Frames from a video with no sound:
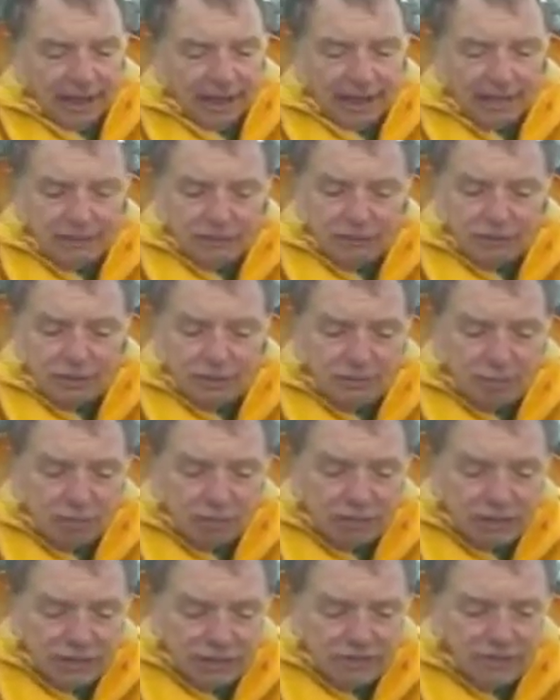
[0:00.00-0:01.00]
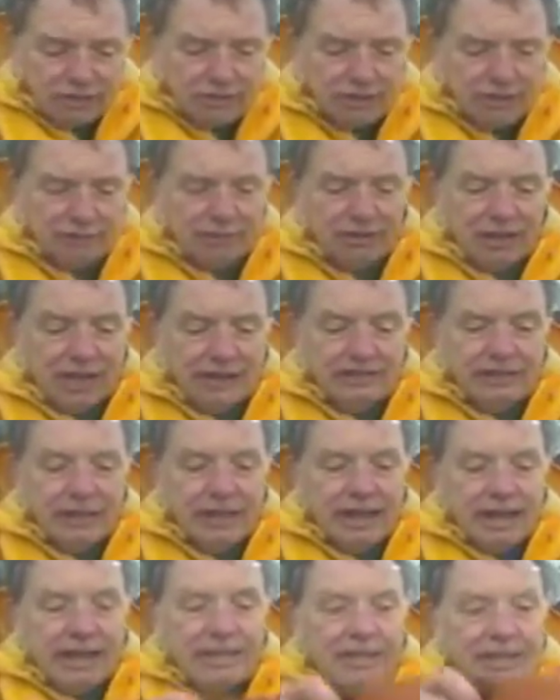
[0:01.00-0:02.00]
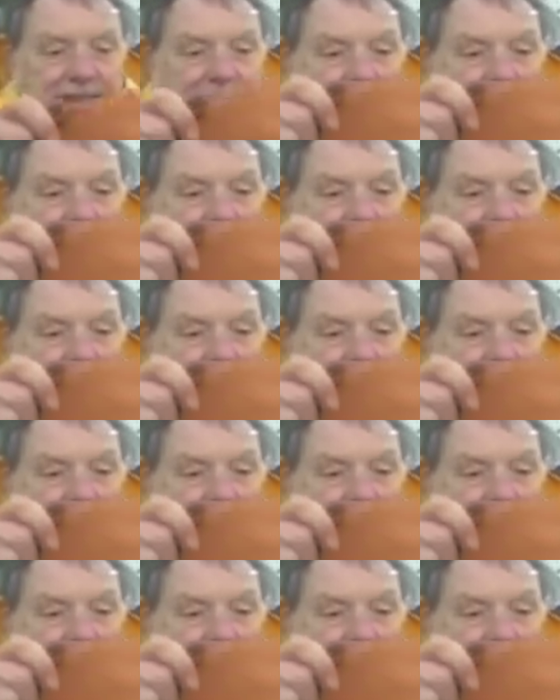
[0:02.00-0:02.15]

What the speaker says: It's one of the most interesting plants in that